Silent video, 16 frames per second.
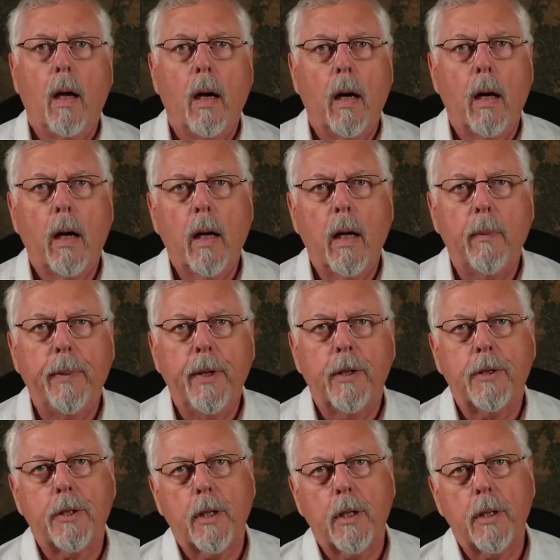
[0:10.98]
Hi, Peter
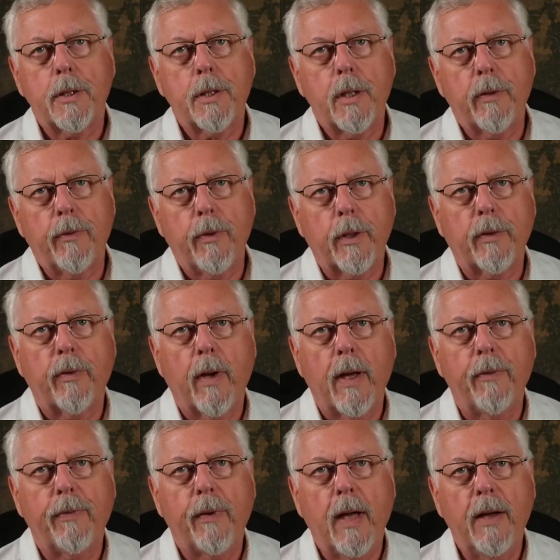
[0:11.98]
Charles here, Hooked for
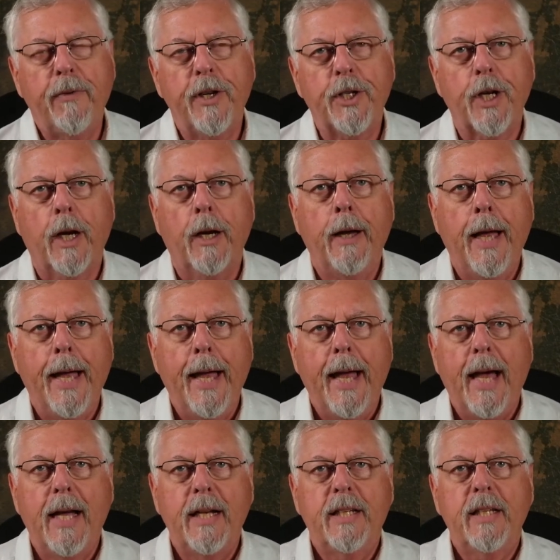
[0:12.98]
Life Fly Fishing.
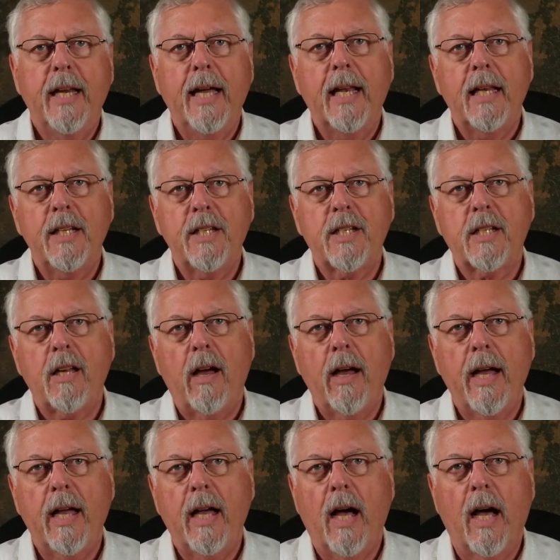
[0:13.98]
And today let's
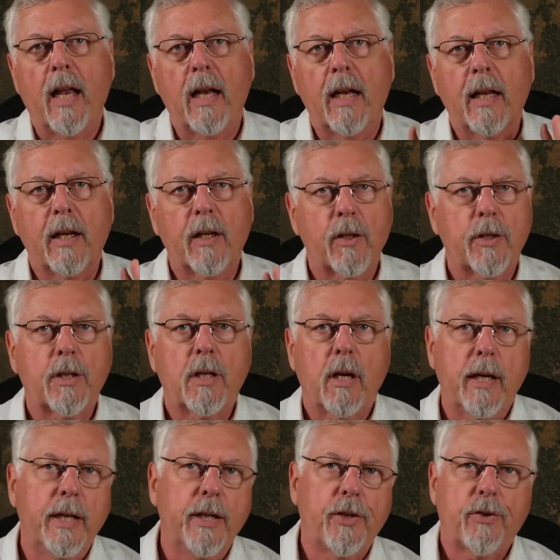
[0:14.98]
tie a little
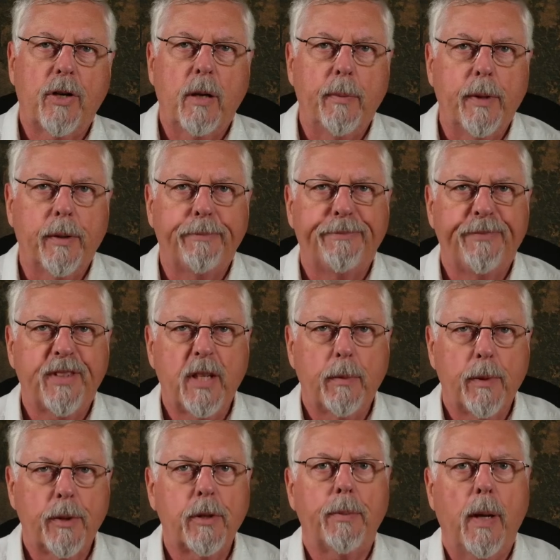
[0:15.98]
tiny streamer,
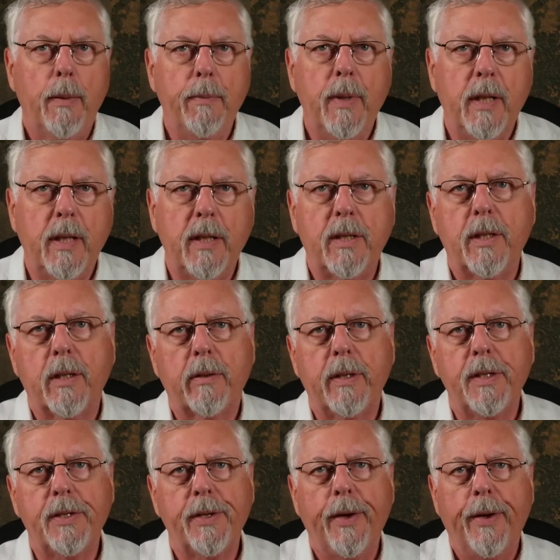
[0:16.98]
similar to my mini
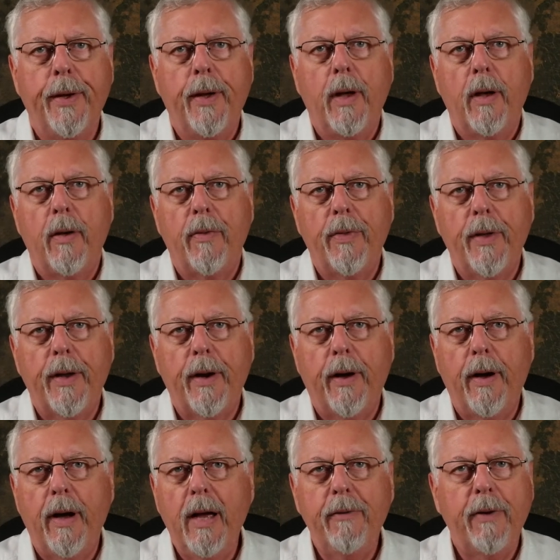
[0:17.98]
series, that
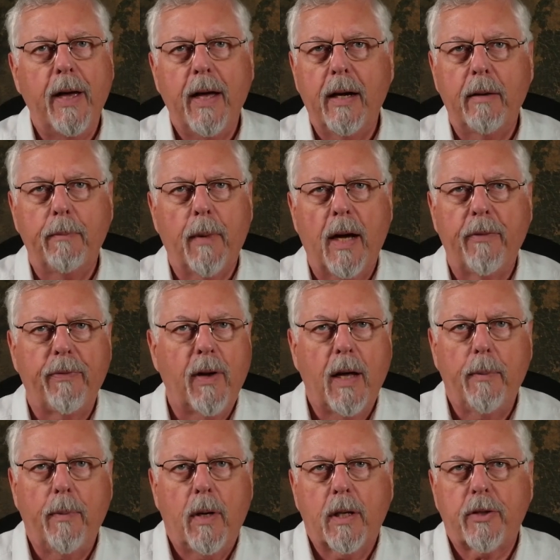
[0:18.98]
I've had in my
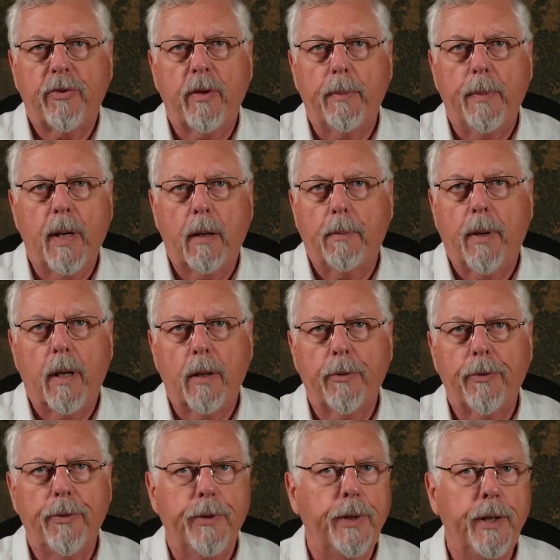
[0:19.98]
fly box for the better part of
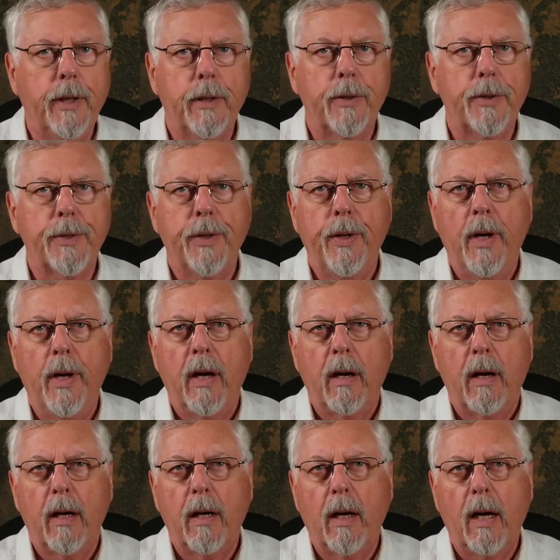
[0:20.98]
30 years.
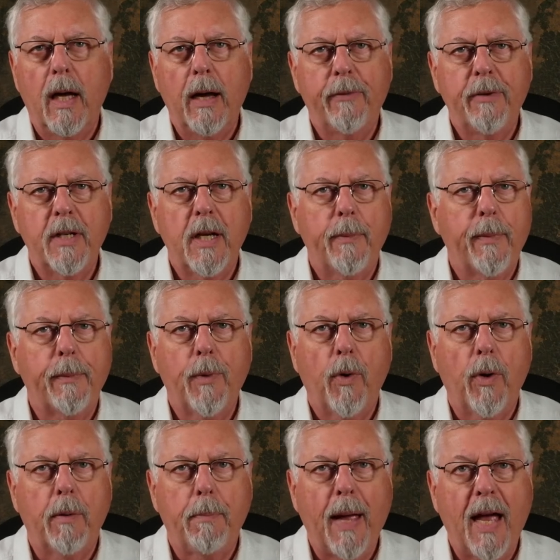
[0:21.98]
Every time I'm
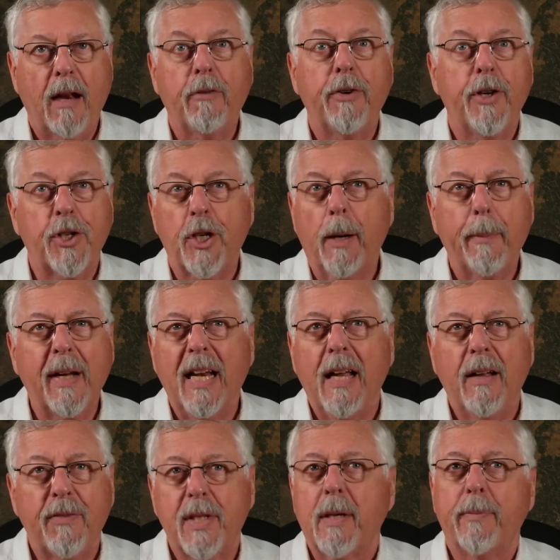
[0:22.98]
going pan fishing, I'm going to
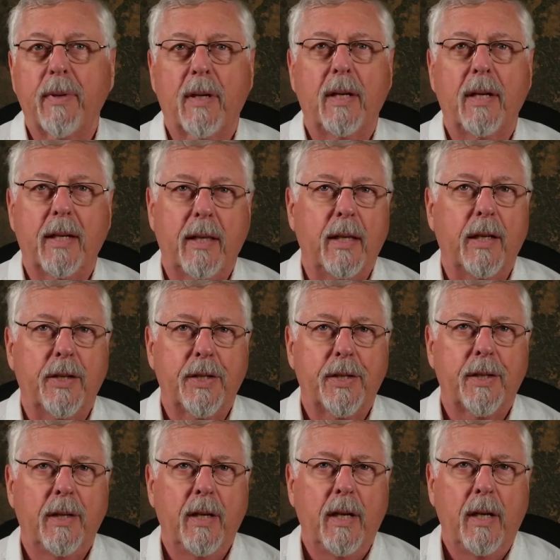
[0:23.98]
have something like
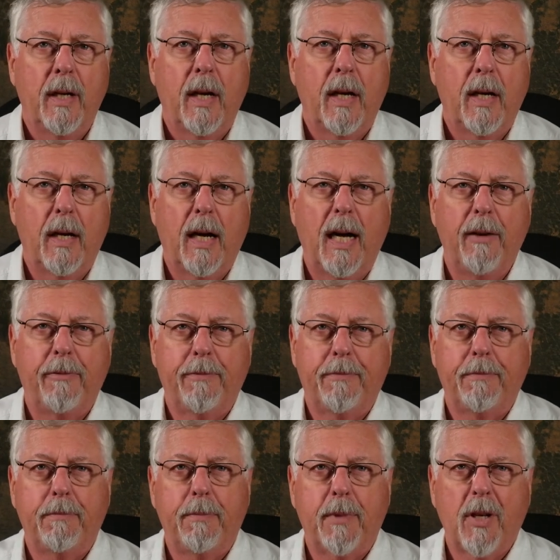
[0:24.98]
this. I've
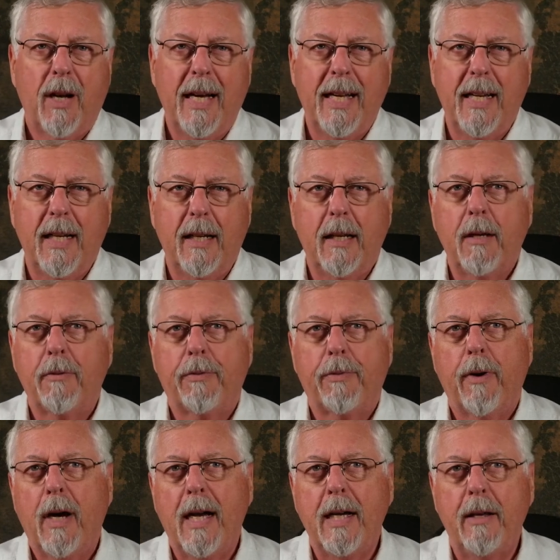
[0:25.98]
tied it in a
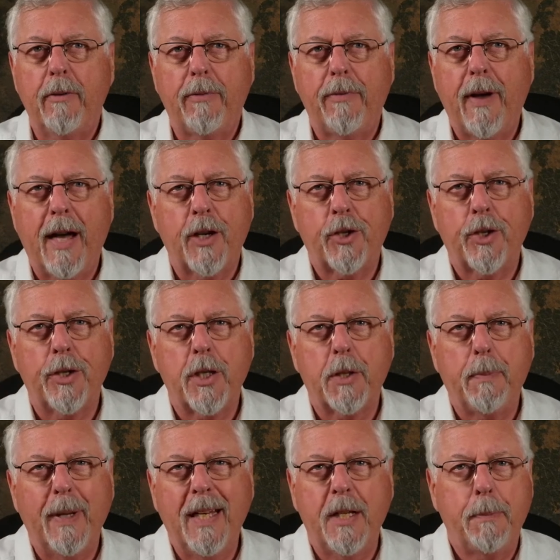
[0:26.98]
variety of fashions,
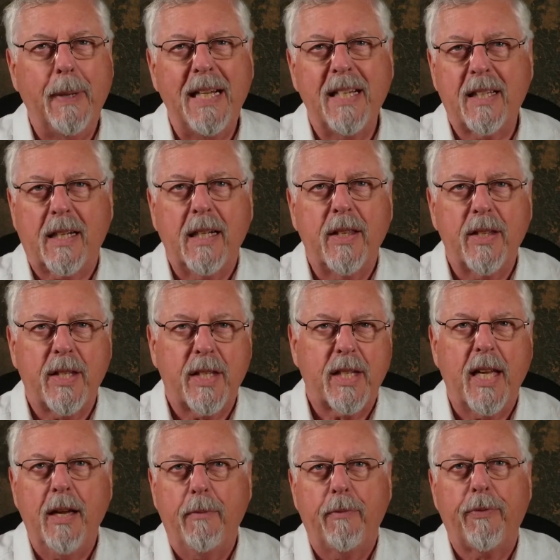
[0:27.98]
but it's basically the
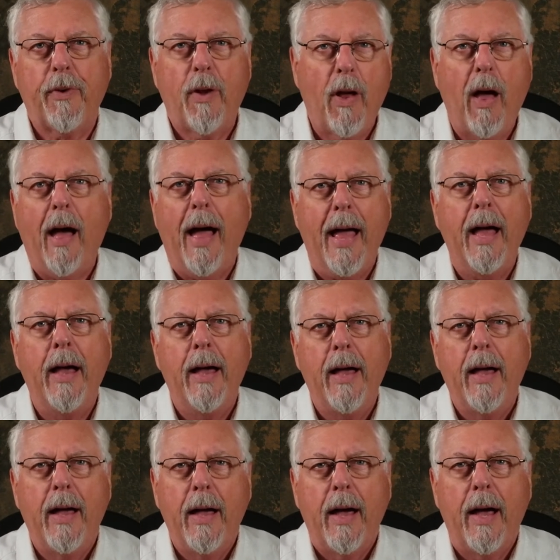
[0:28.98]
same fly
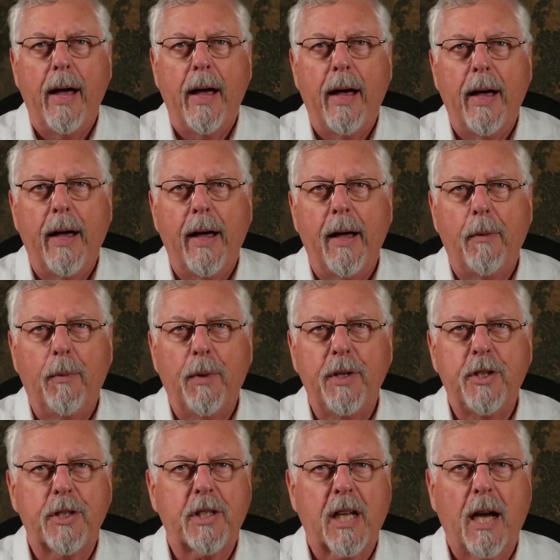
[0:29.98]
with
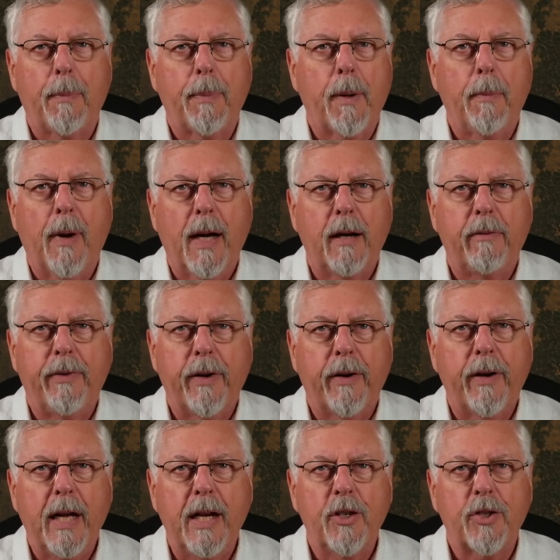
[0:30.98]
just a couple of minor
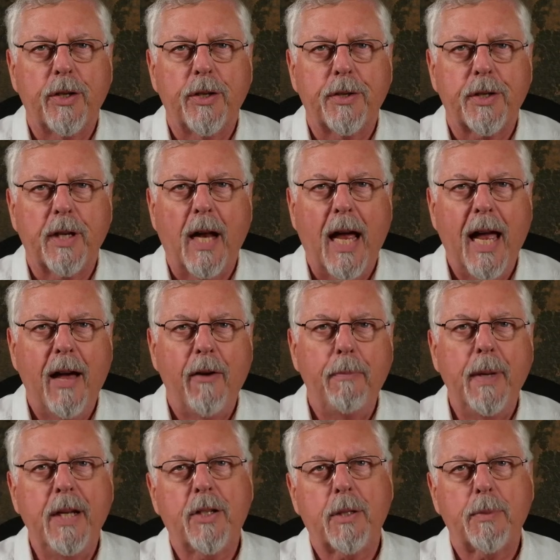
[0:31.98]
variations. And I have
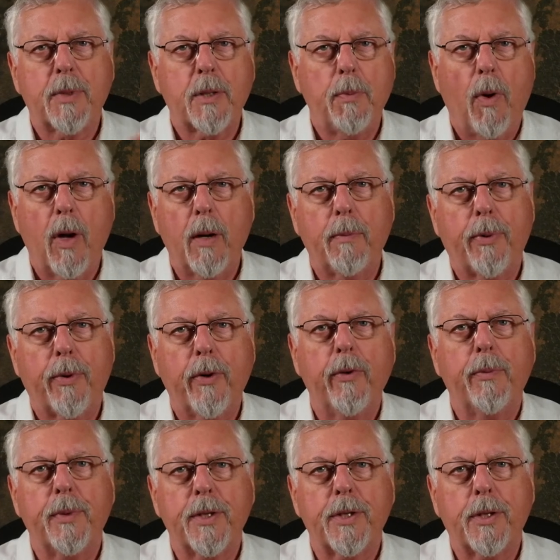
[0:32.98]
made some small
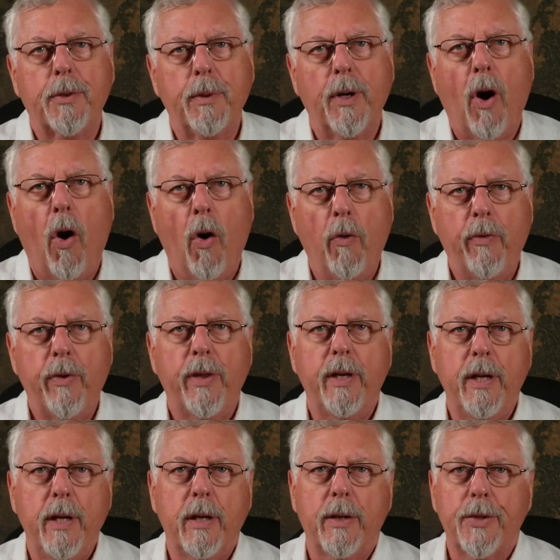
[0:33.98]
improvements to it over the
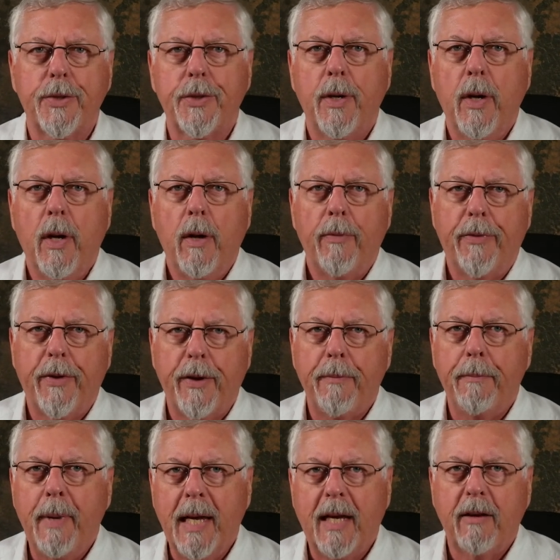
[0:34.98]
years that
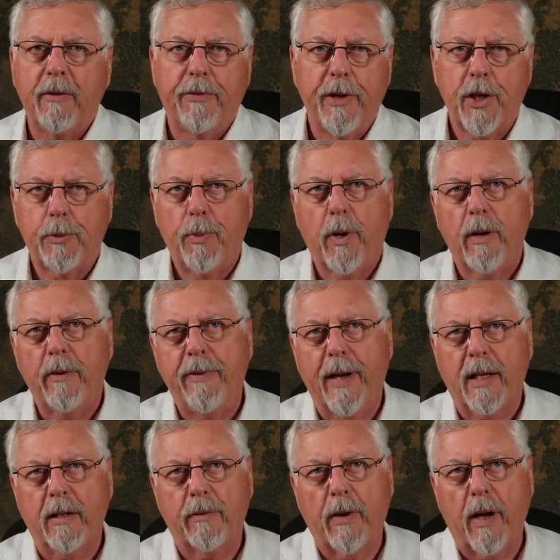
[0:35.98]
make it fish more
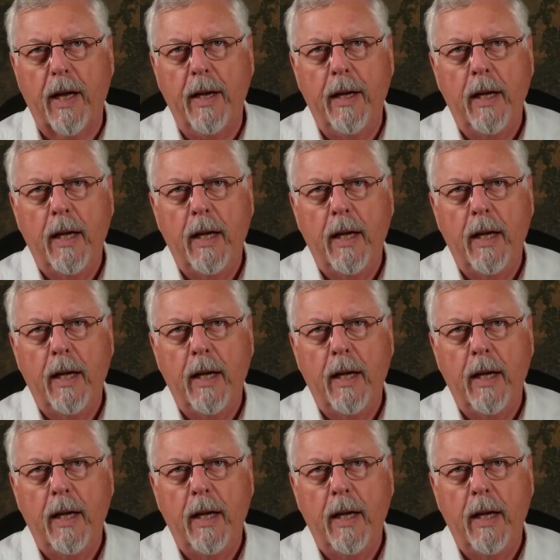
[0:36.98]
effectively.